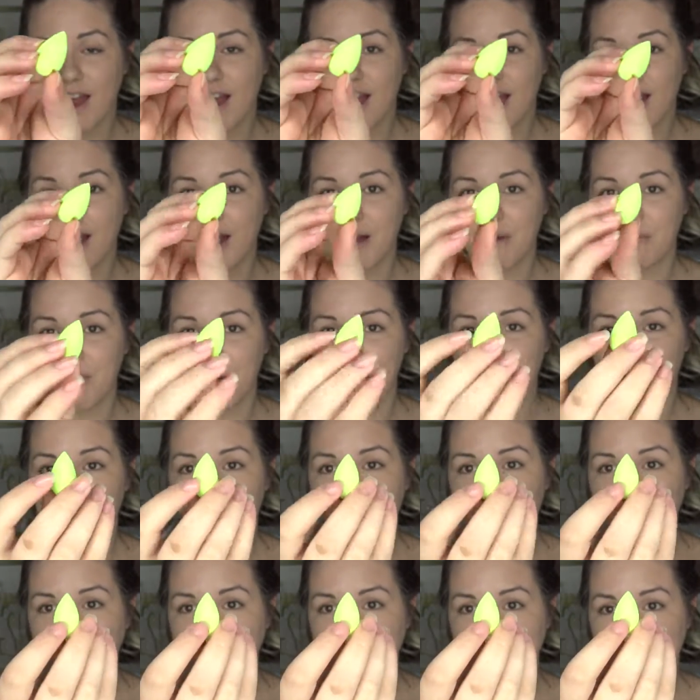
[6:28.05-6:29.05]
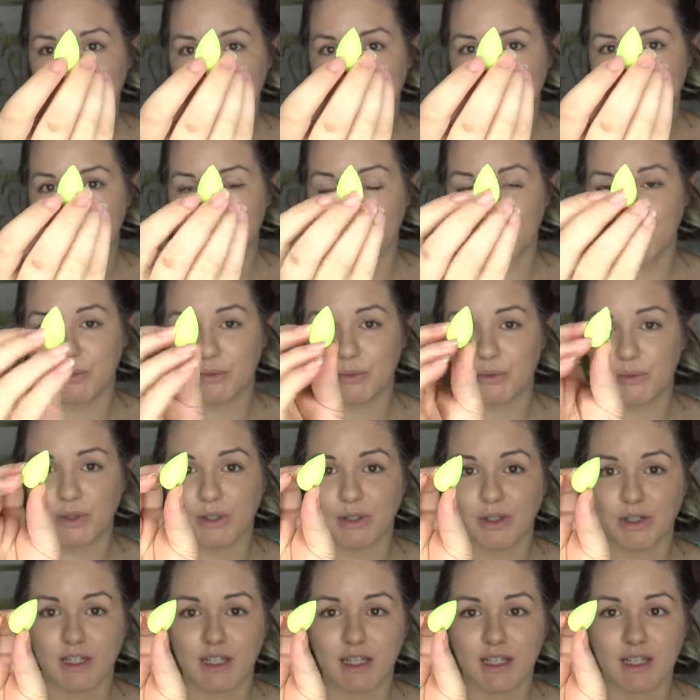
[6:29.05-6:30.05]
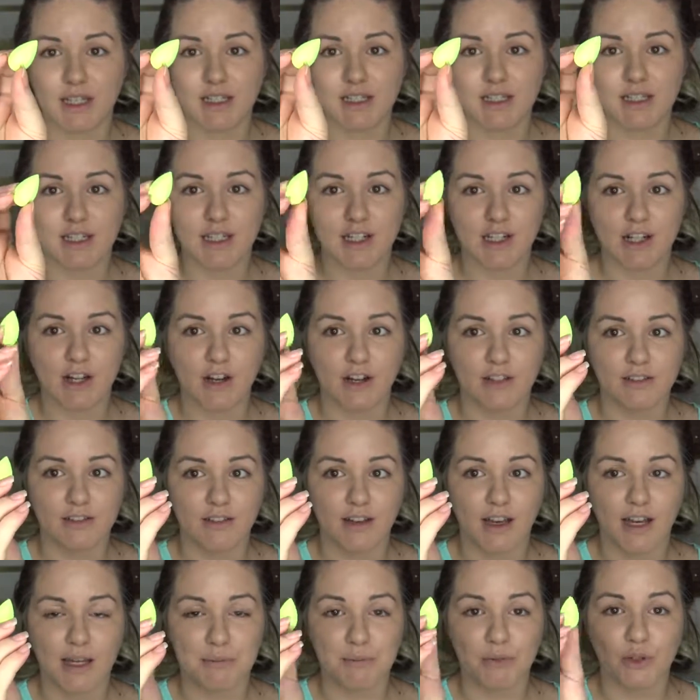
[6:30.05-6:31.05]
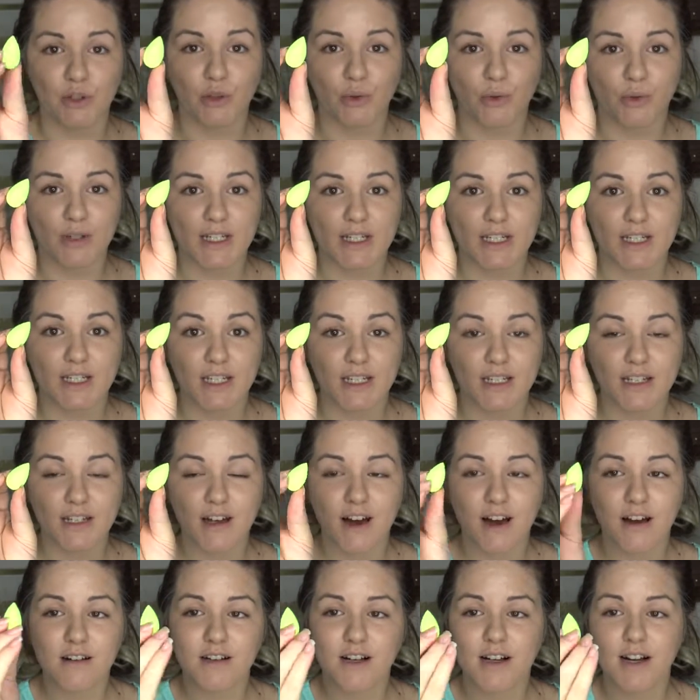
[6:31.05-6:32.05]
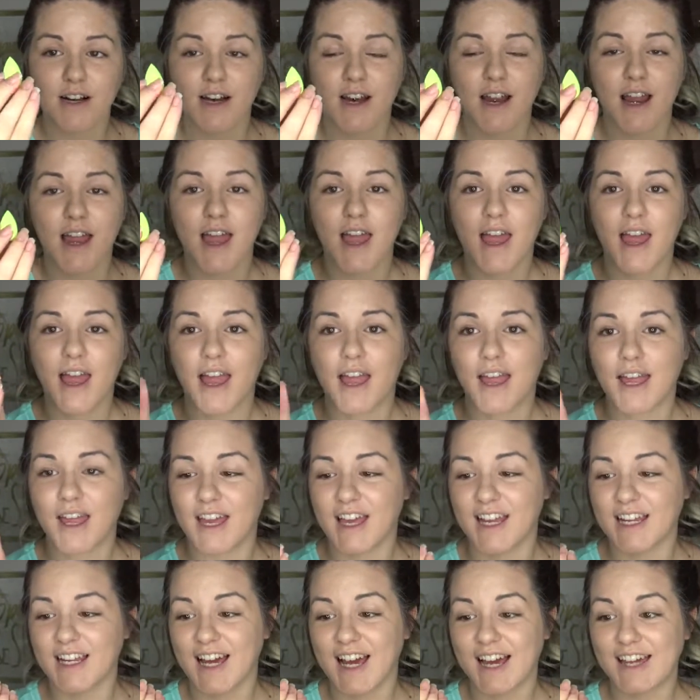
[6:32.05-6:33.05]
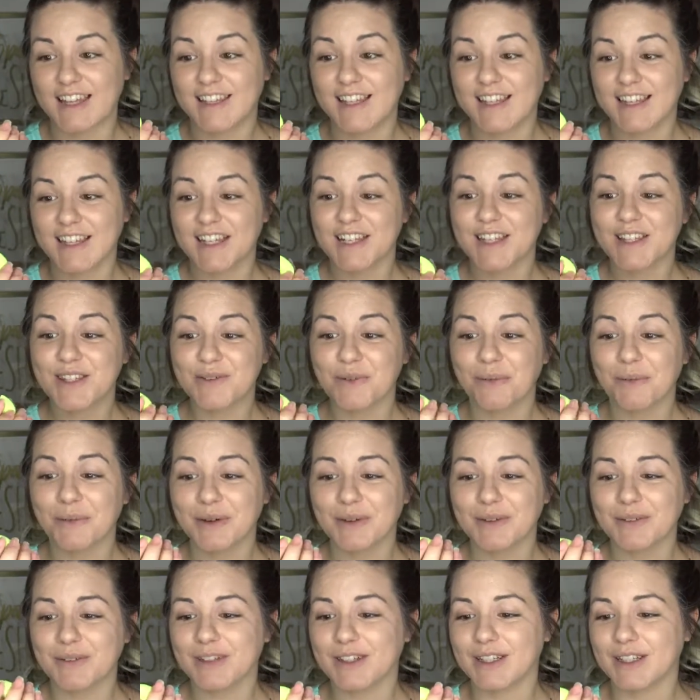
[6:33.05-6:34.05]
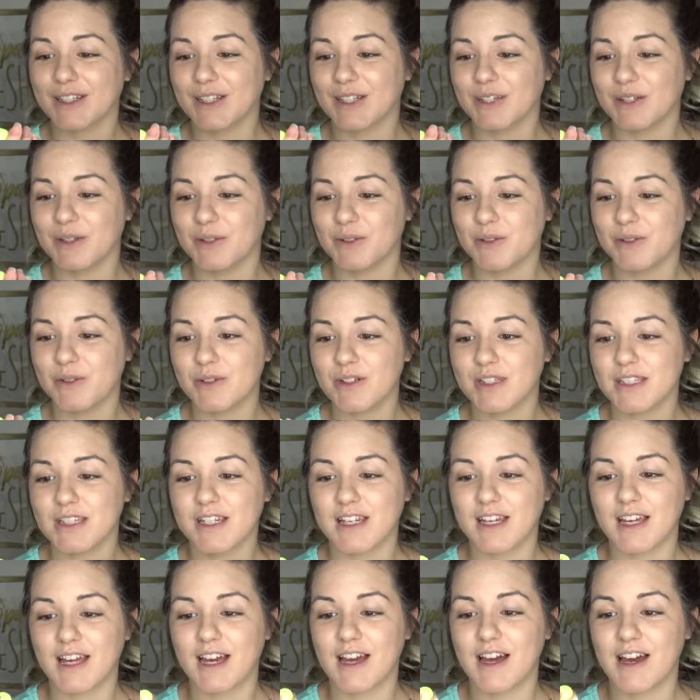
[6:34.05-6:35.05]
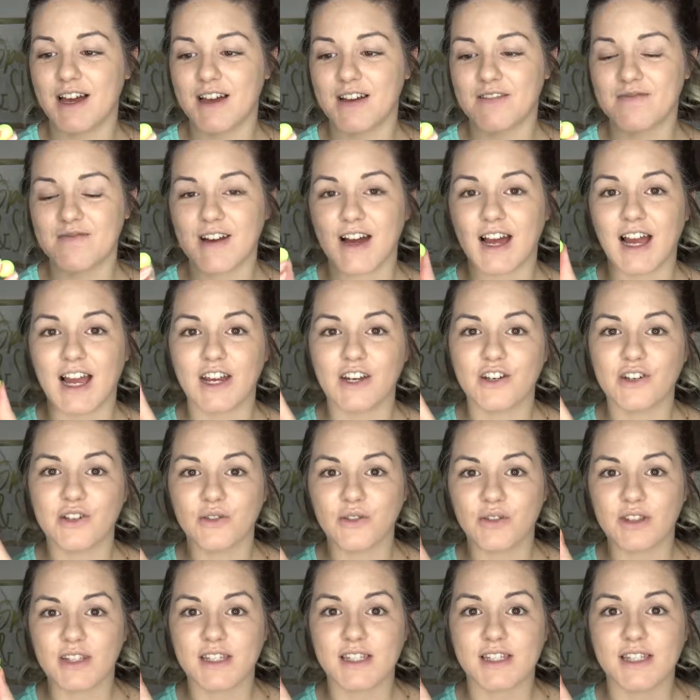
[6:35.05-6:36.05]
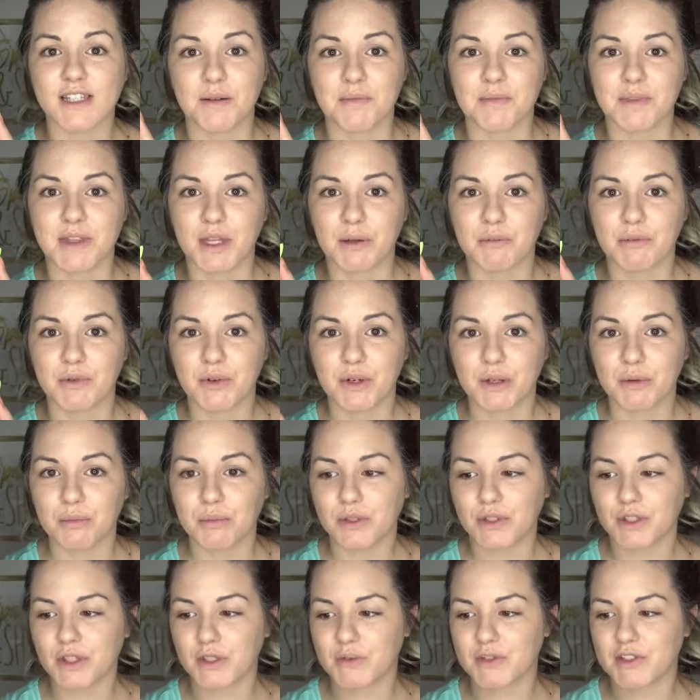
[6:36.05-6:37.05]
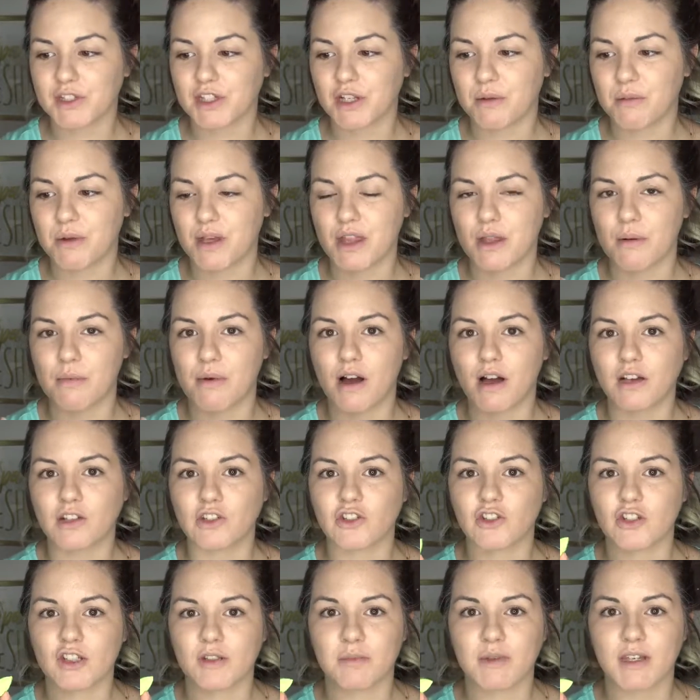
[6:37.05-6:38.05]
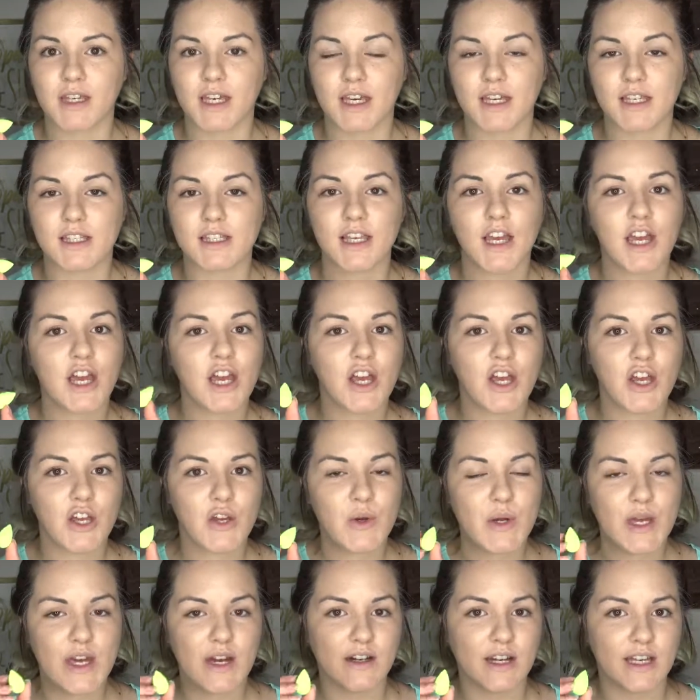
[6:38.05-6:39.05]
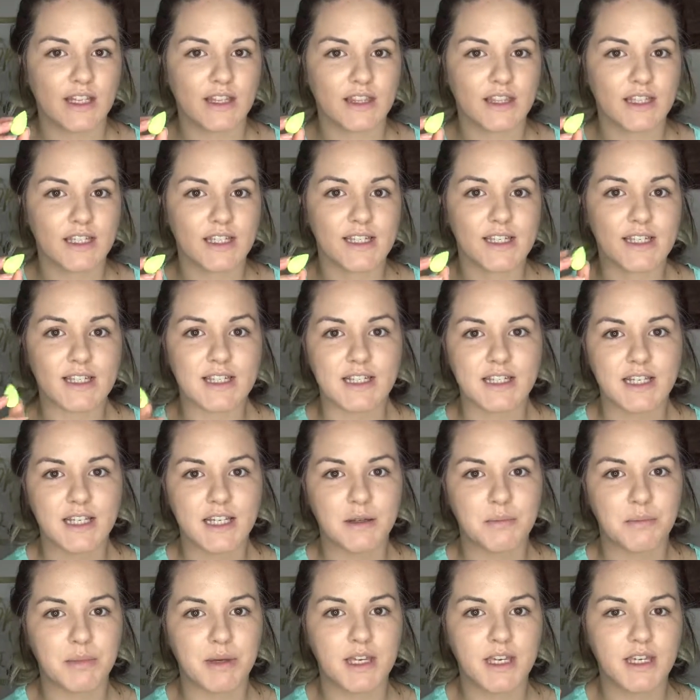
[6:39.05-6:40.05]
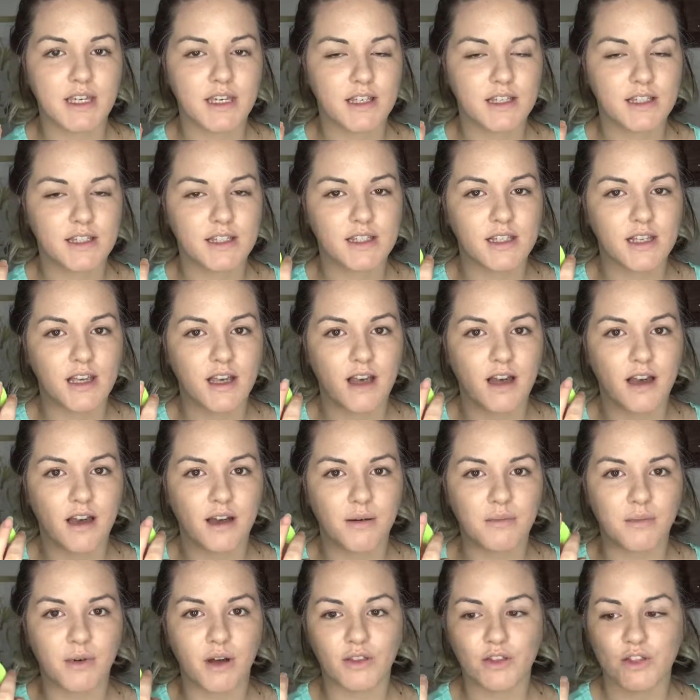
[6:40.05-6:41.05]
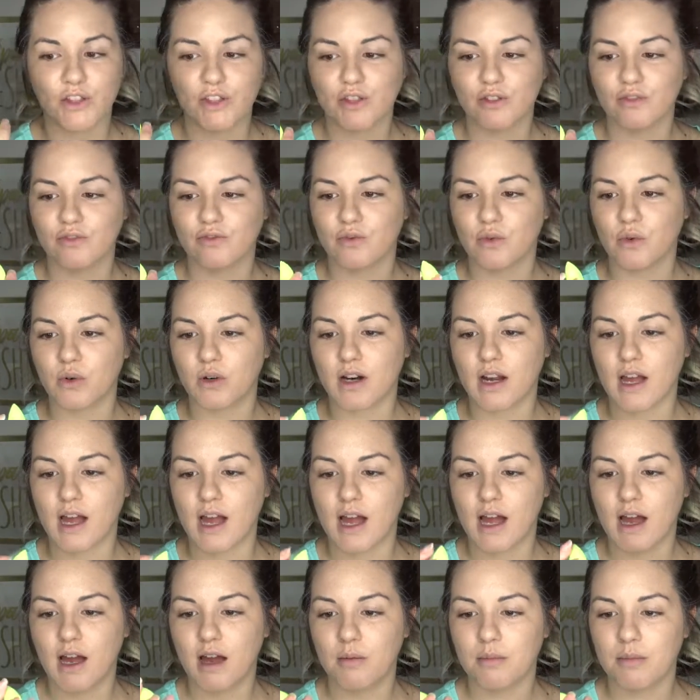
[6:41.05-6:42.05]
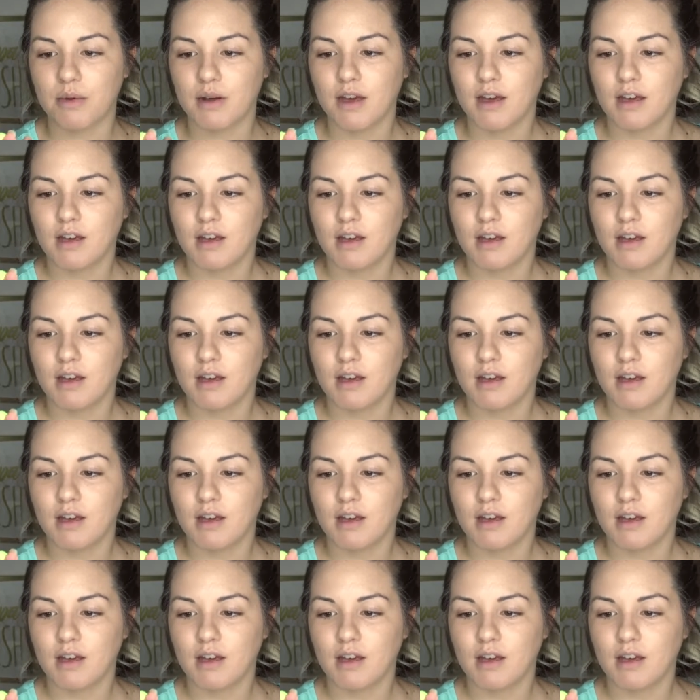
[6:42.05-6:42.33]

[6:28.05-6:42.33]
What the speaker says: Mine is like the really neon lime green color, and I think that it's really cute. I knew that something beauty blender was going to be in the box just because you get like the sneak peeks on the Sephora app,